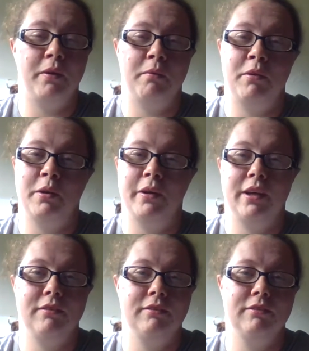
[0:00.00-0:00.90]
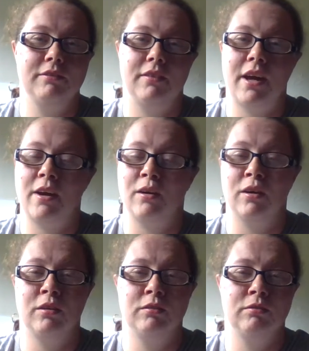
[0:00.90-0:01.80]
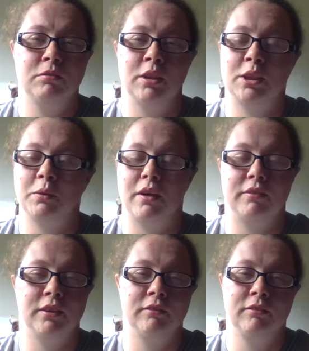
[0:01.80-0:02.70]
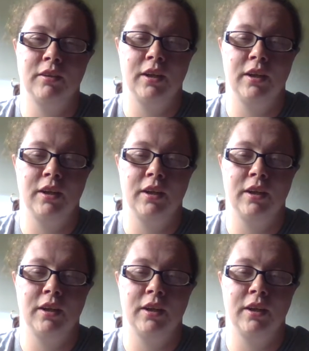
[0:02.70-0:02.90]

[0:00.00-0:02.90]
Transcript: what I'm doing at all whatsoever.